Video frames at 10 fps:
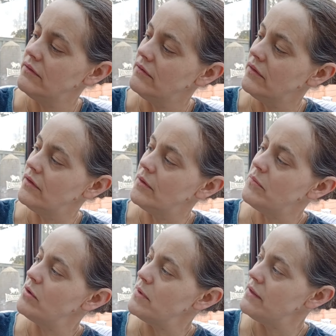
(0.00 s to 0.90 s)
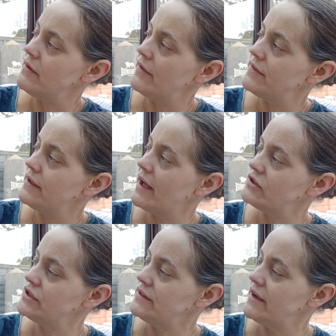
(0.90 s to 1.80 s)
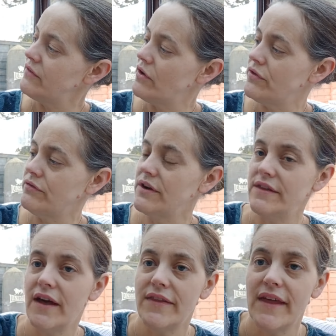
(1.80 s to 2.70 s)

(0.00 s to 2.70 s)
I think actually there are three there.